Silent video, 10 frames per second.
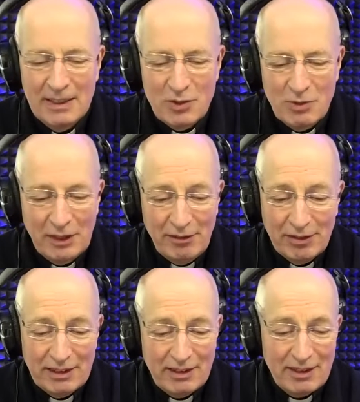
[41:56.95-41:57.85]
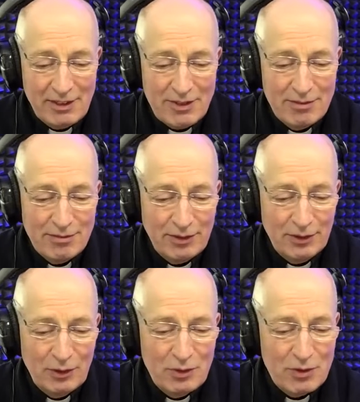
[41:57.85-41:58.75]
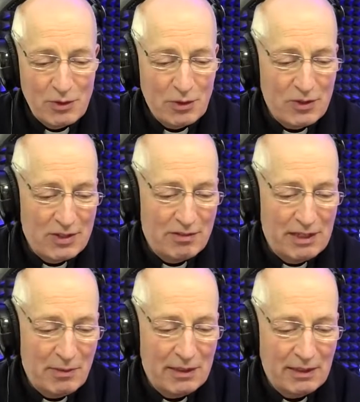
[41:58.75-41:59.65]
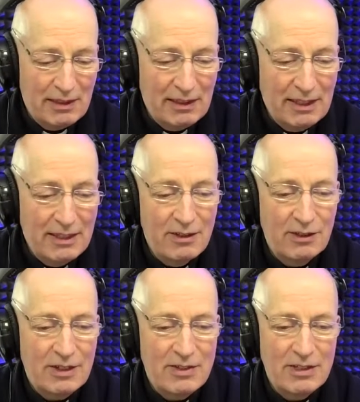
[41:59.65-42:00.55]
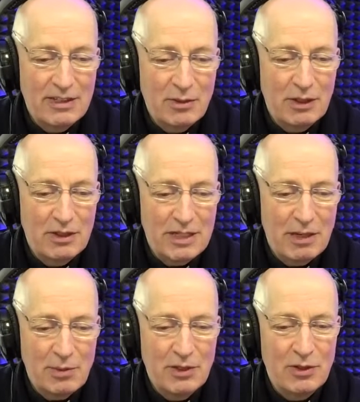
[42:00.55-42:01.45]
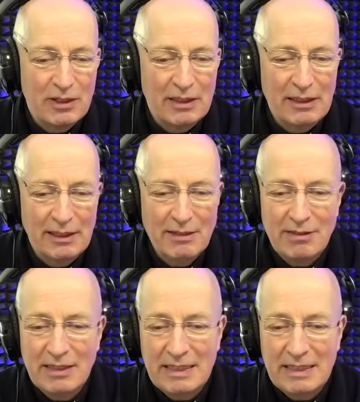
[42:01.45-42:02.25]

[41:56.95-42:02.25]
So I'm mindful there are lots of other good resources available online and all kinds of things we could tap into online very